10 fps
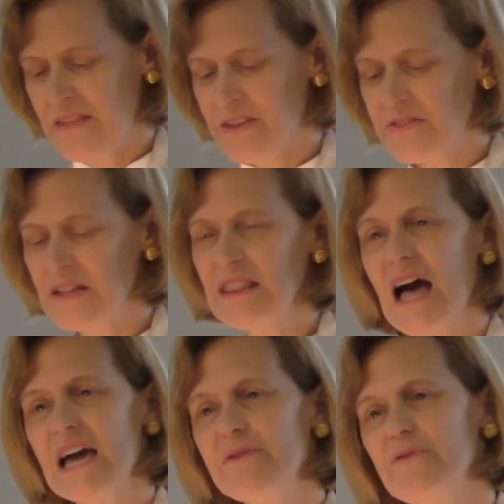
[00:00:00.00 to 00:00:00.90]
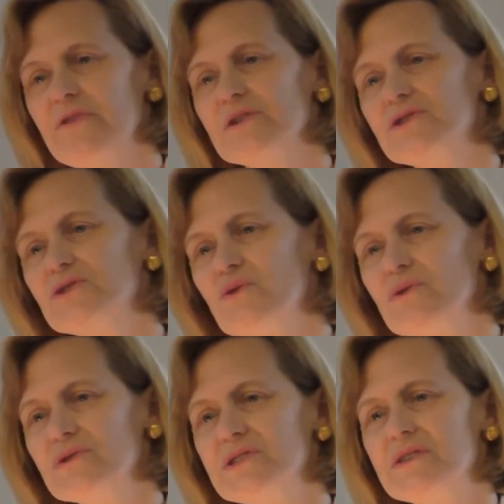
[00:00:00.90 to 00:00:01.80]
that the life
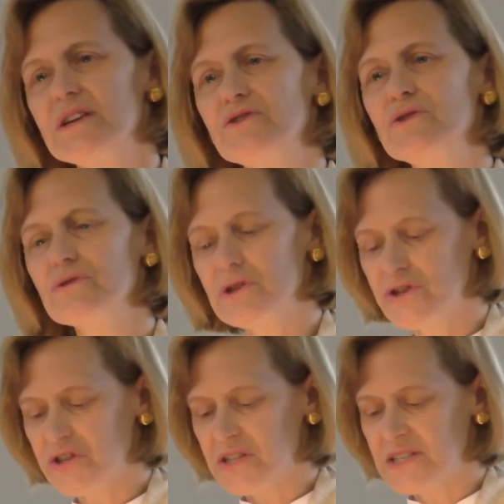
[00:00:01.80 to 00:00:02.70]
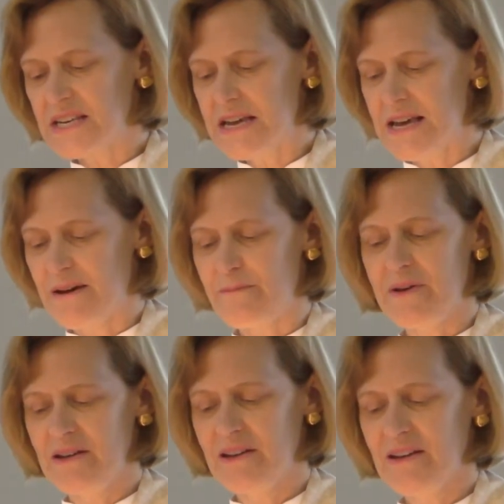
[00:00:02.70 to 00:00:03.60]
source that nourishes
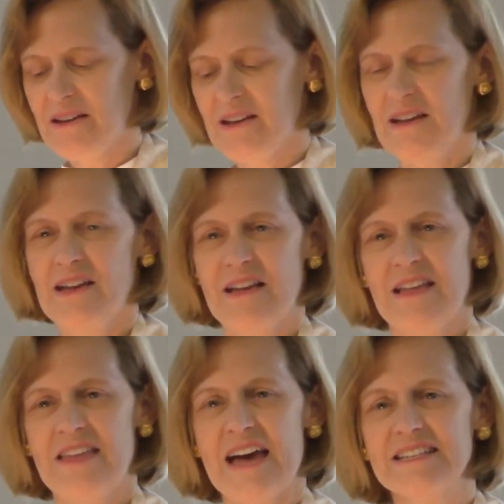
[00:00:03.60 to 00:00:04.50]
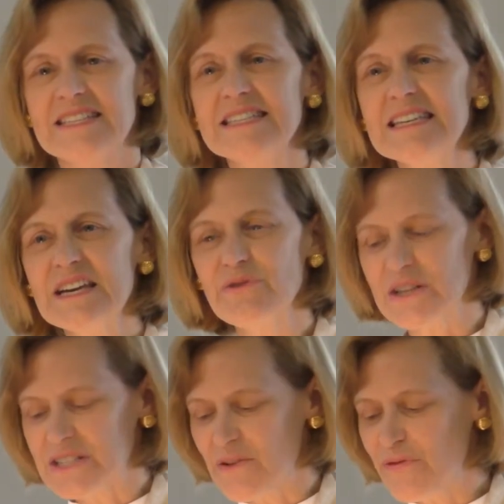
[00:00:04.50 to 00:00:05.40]
him, that
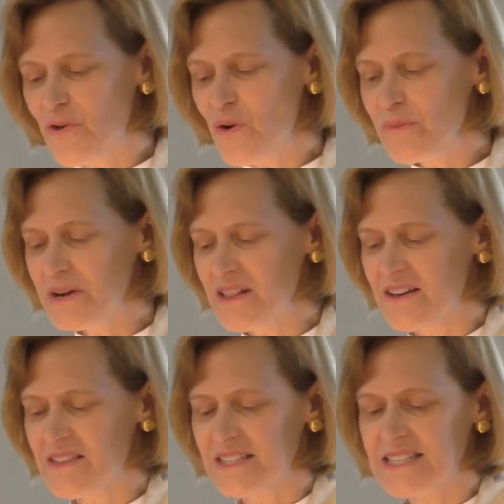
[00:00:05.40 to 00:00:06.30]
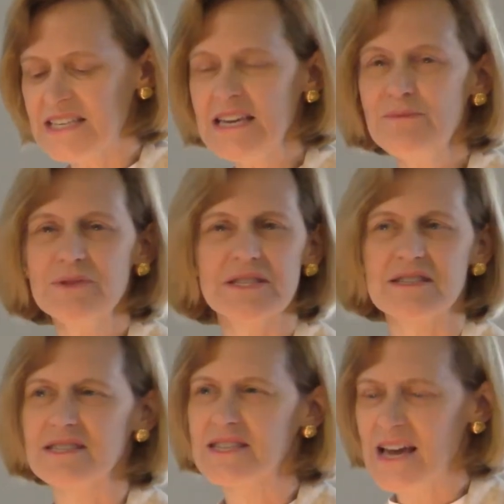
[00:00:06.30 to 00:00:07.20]
secret formula that seems
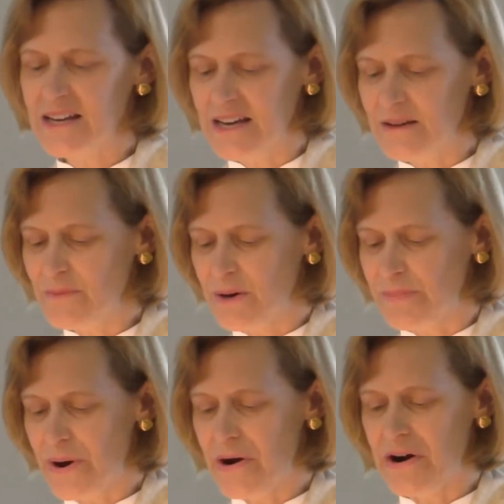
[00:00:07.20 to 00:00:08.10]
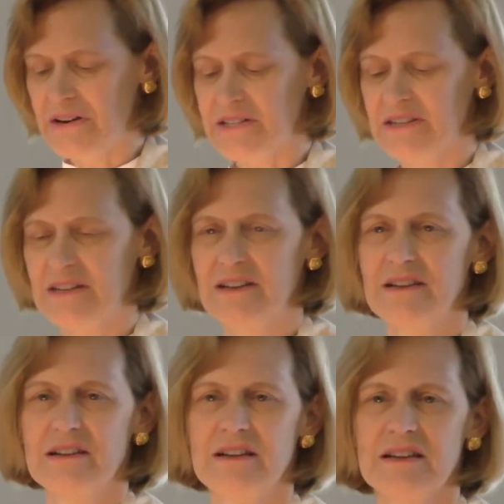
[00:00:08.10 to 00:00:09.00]
to set him apart,
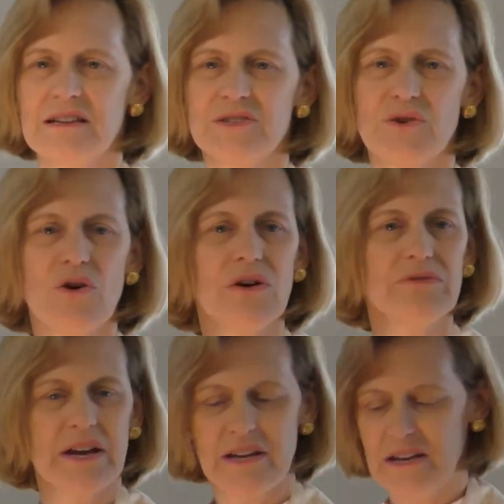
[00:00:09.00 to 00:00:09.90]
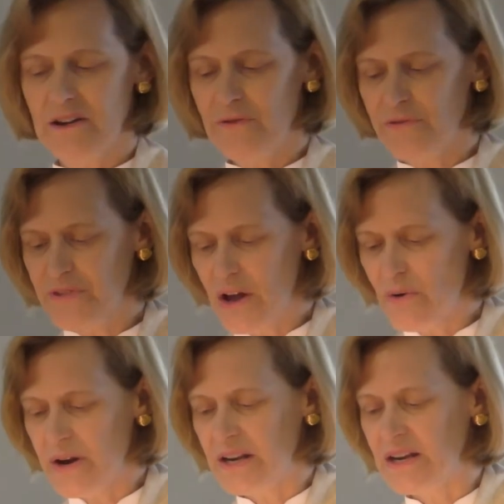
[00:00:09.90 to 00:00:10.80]
is already
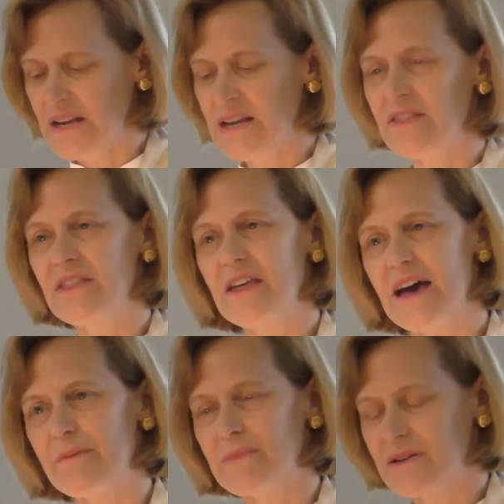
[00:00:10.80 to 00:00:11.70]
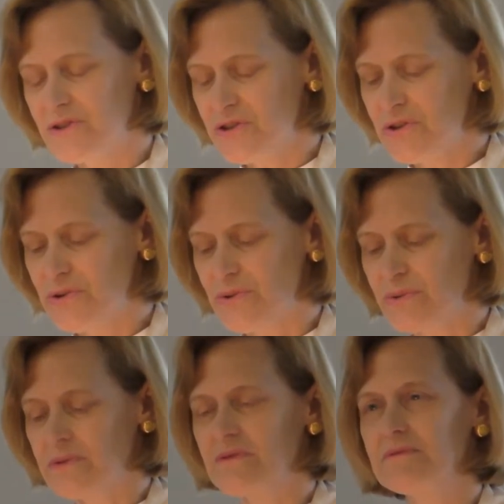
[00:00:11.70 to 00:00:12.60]
flowing in them too,
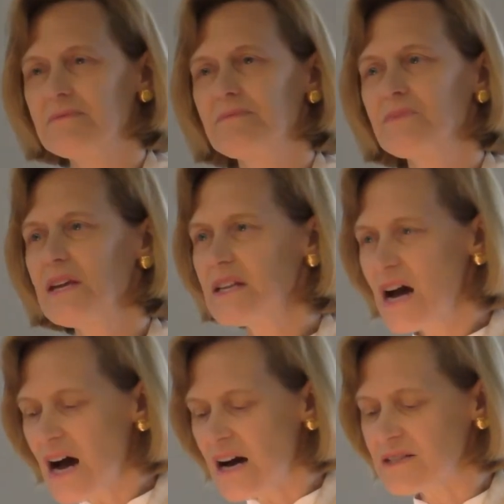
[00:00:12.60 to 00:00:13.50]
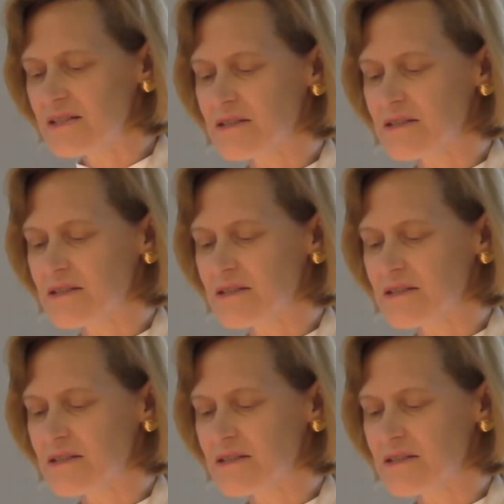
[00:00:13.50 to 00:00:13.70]
in us.